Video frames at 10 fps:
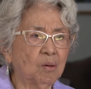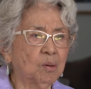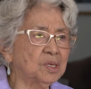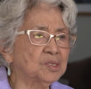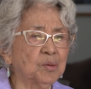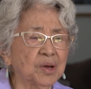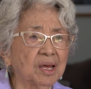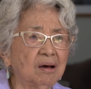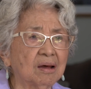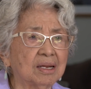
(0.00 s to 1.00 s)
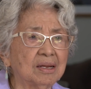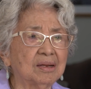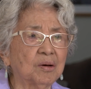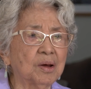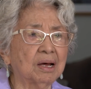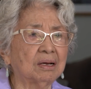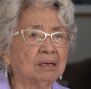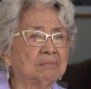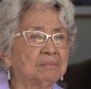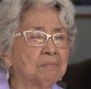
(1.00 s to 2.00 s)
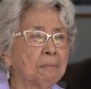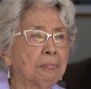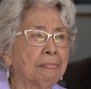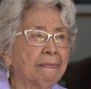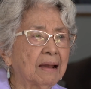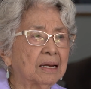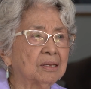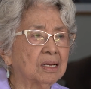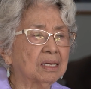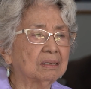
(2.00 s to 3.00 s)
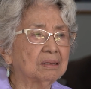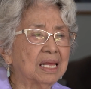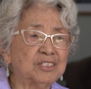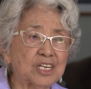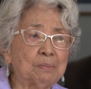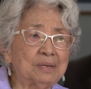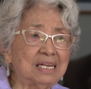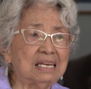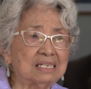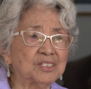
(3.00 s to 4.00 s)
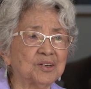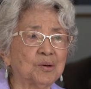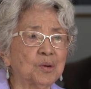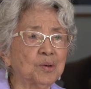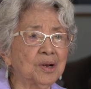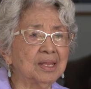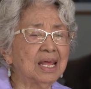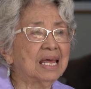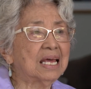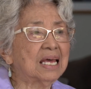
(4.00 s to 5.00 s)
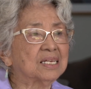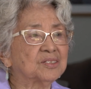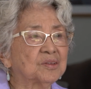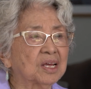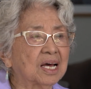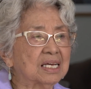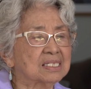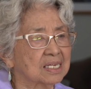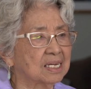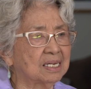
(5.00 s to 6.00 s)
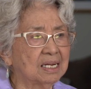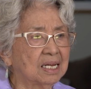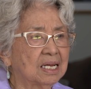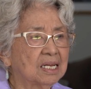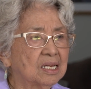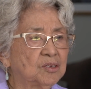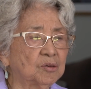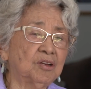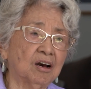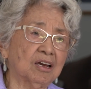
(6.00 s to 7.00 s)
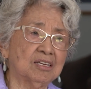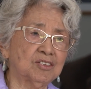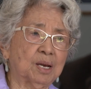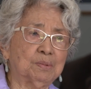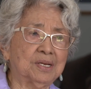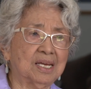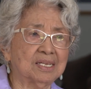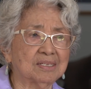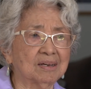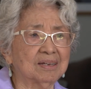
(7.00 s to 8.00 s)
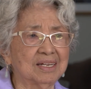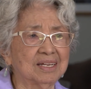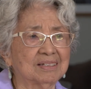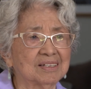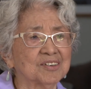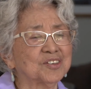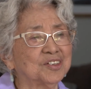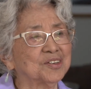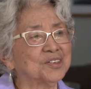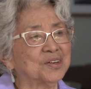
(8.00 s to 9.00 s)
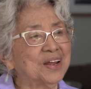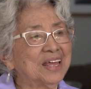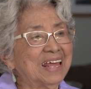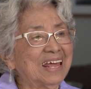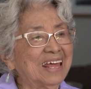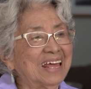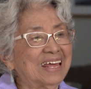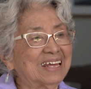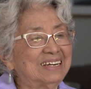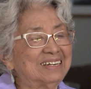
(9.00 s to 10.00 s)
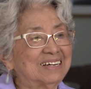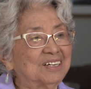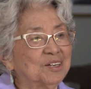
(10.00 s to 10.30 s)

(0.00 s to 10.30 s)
"Well, what's going on?" You know, in Japanese, you know, right? And so the guy said, "Don't talk in Japanese. Talk in English." You know, so. And